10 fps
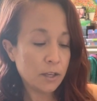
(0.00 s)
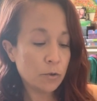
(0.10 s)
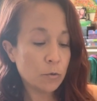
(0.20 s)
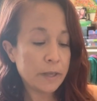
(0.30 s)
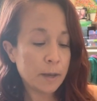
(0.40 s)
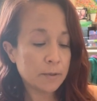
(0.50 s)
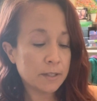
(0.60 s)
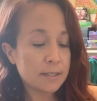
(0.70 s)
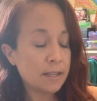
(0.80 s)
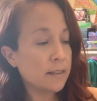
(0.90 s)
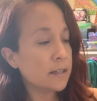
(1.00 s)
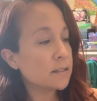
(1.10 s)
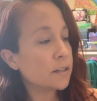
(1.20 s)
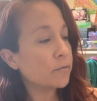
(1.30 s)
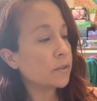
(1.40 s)
You will be able to see things
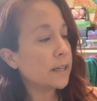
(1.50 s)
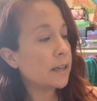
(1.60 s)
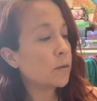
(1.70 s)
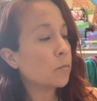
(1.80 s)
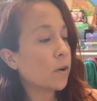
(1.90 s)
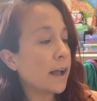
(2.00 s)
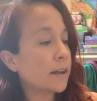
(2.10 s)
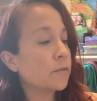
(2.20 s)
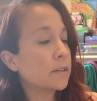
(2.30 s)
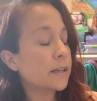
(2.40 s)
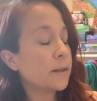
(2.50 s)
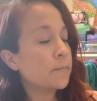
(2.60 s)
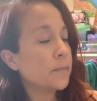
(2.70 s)
differently and more accurately.